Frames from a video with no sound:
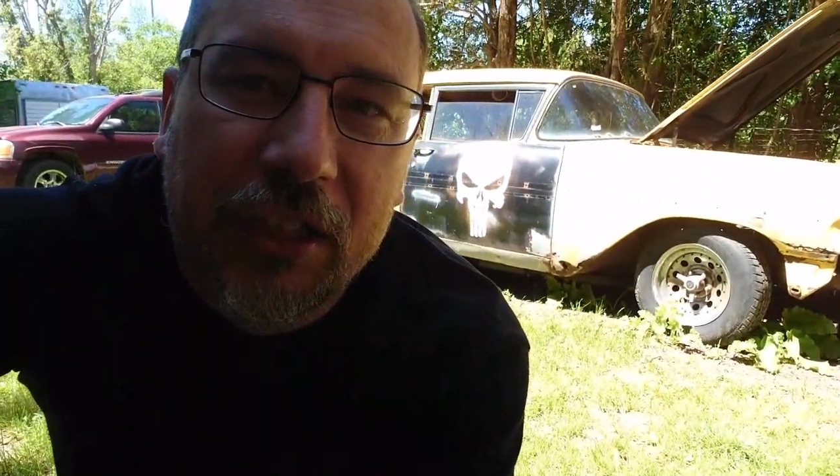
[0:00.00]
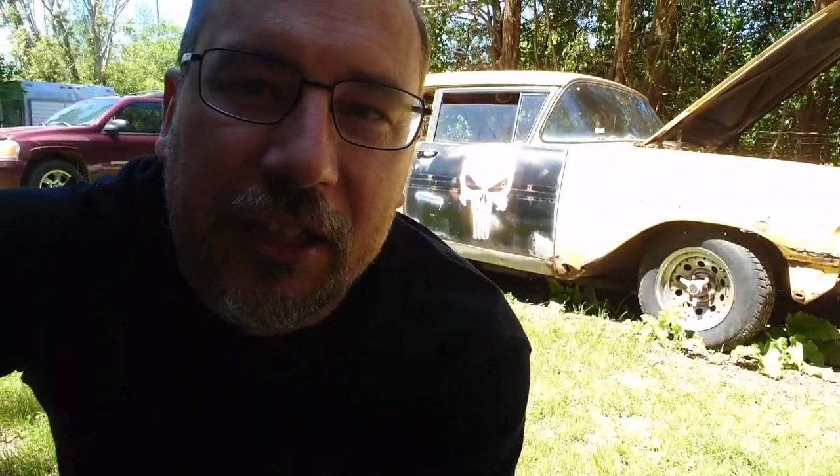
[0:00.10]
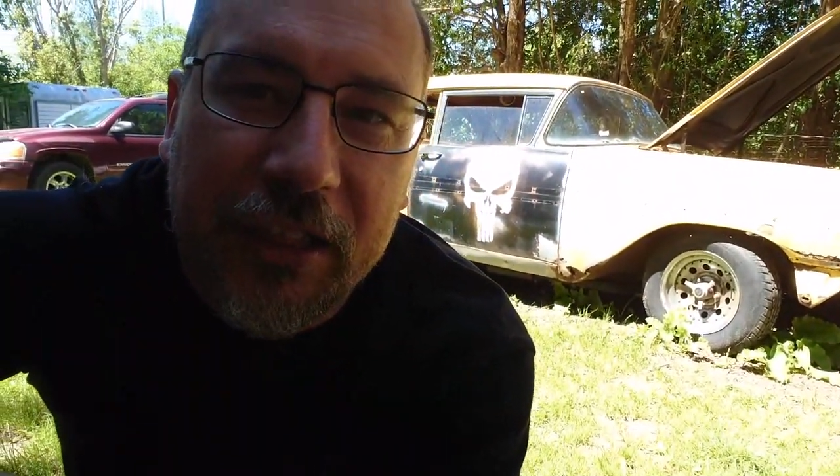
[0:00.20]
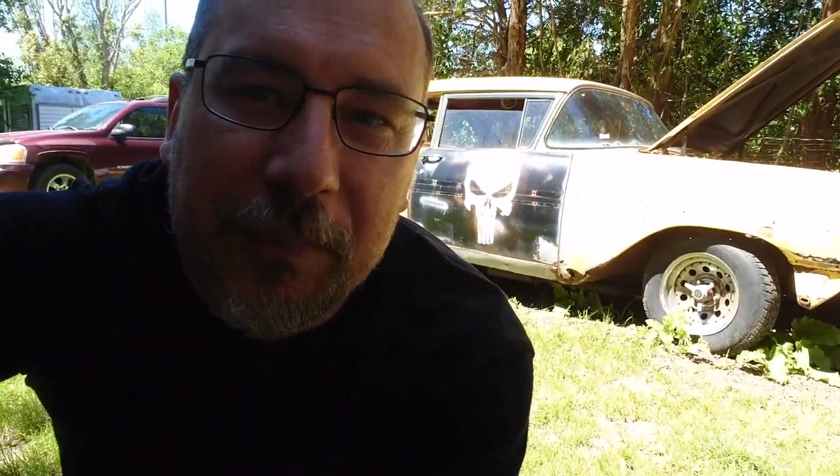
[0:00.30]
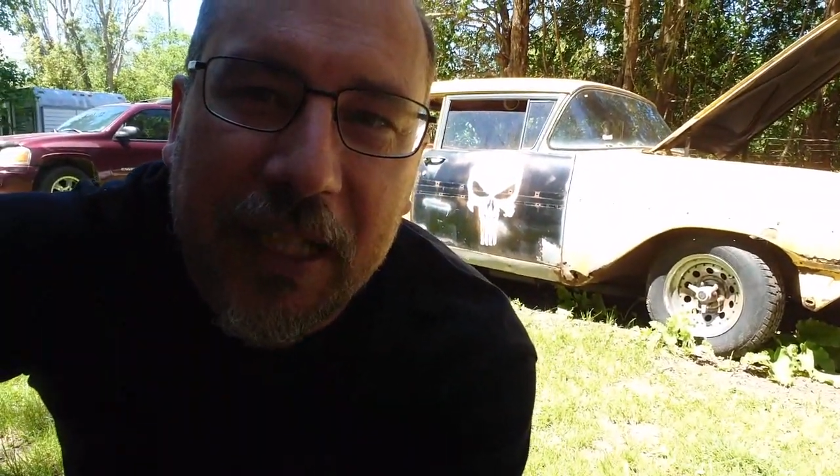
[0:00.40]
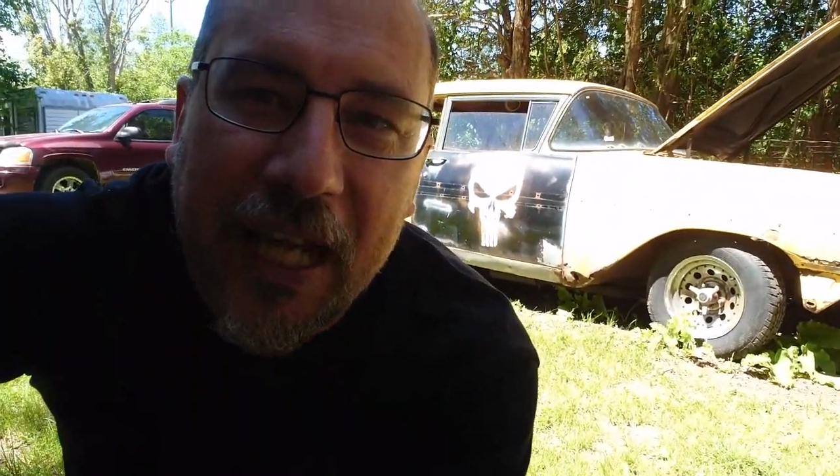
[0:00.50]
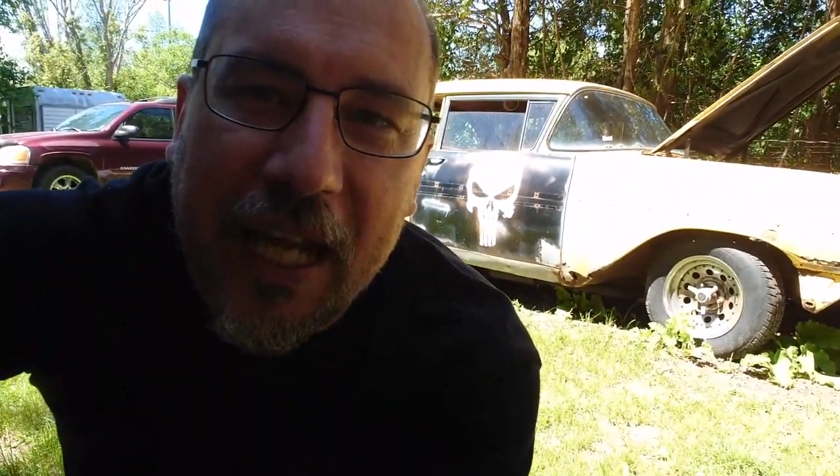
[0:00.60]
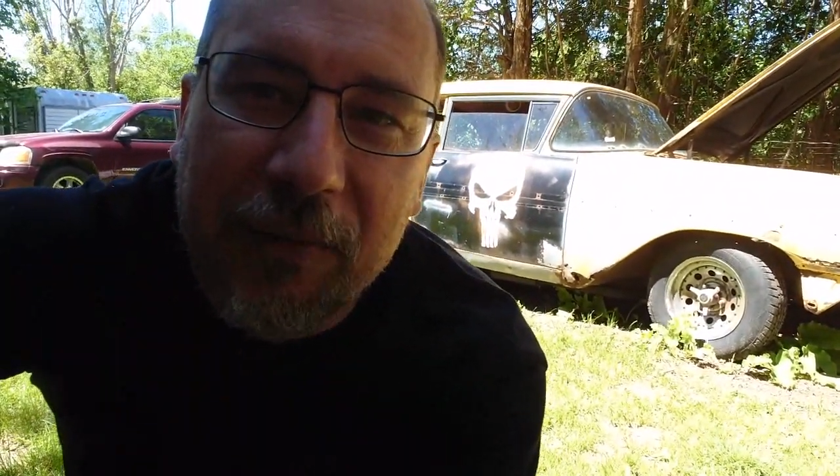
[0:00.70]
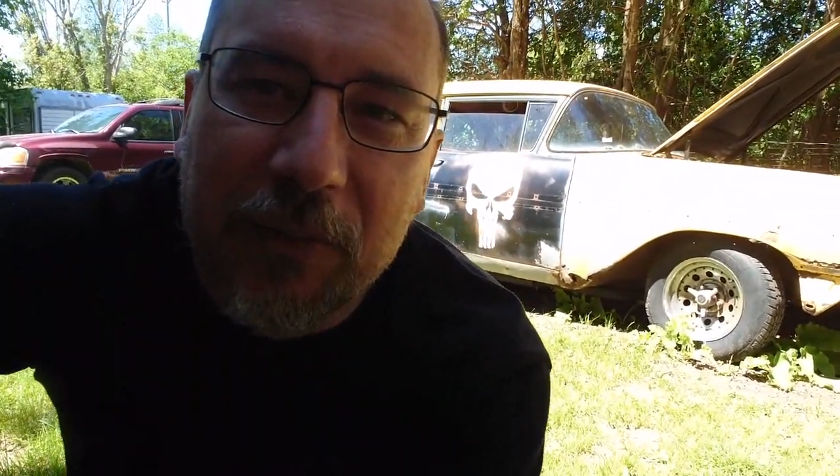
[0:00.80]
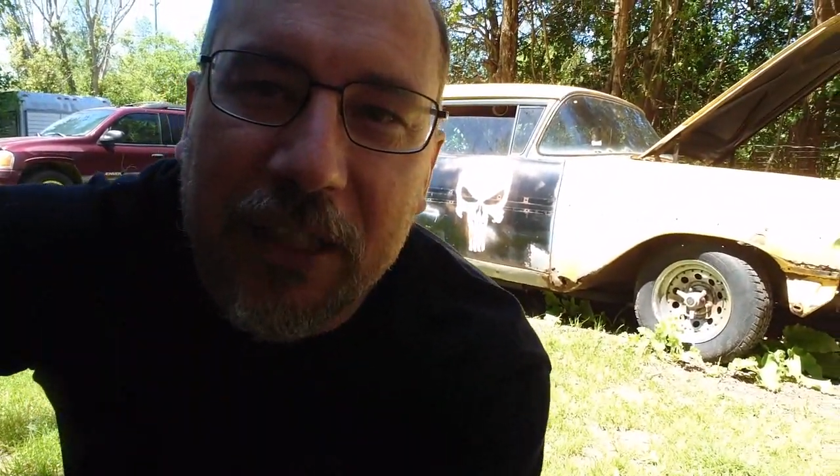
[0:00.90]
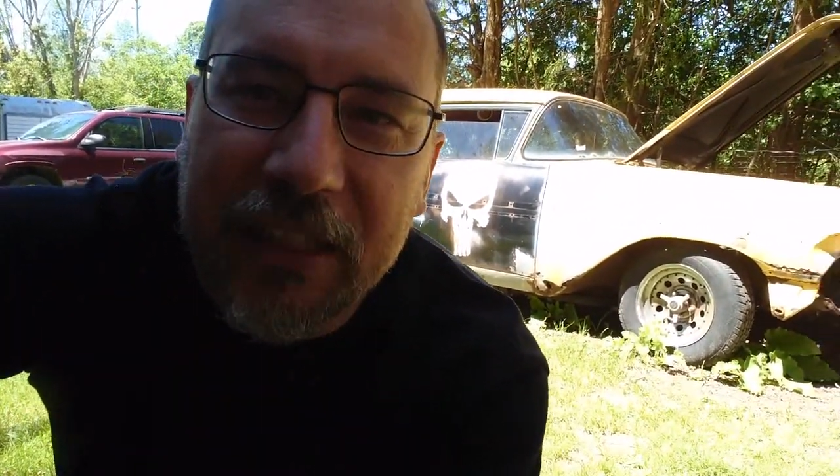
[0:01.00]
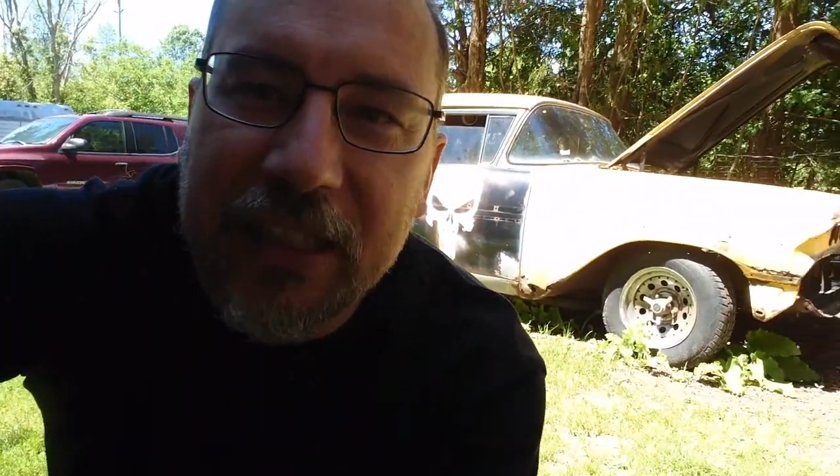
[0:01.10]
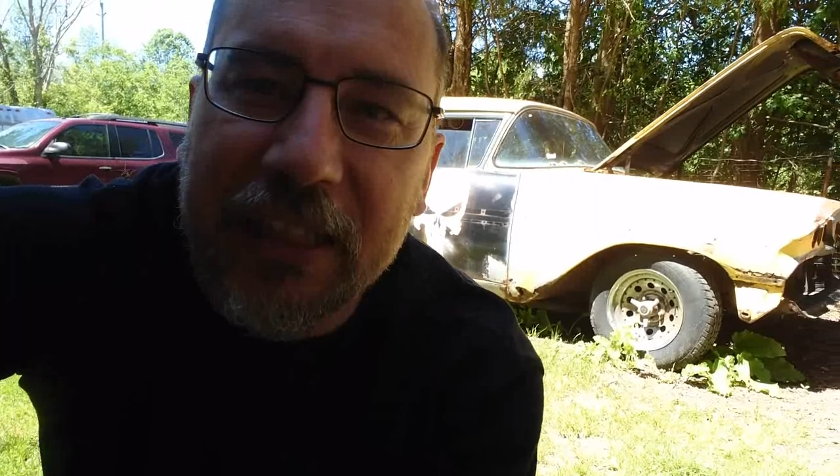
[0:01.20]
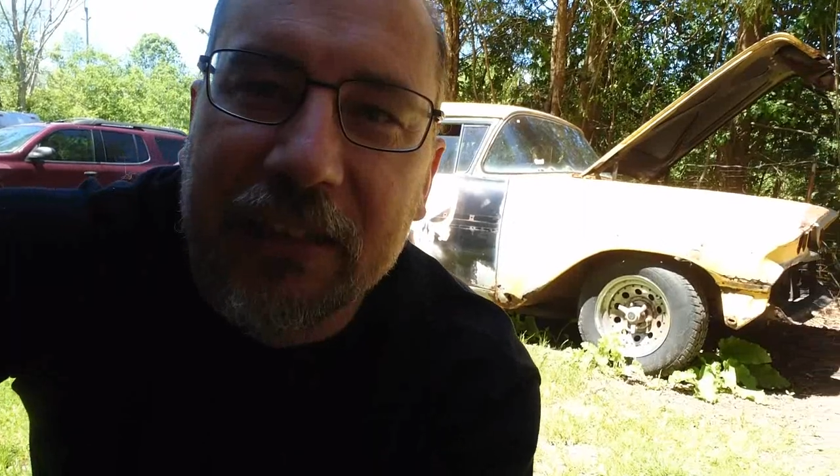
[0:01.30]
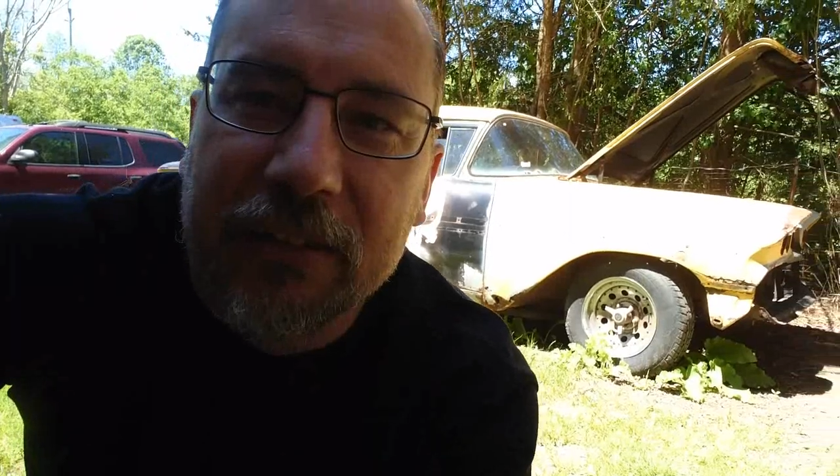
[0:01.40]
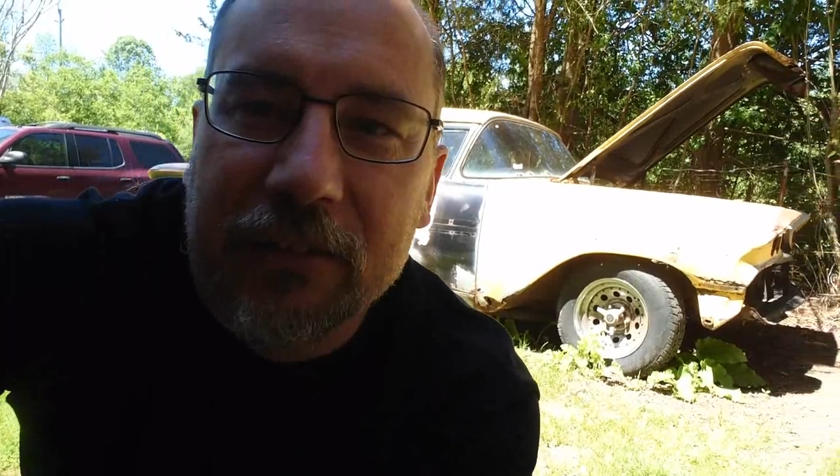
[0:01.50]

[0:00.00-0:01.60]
and give me a hand when I need.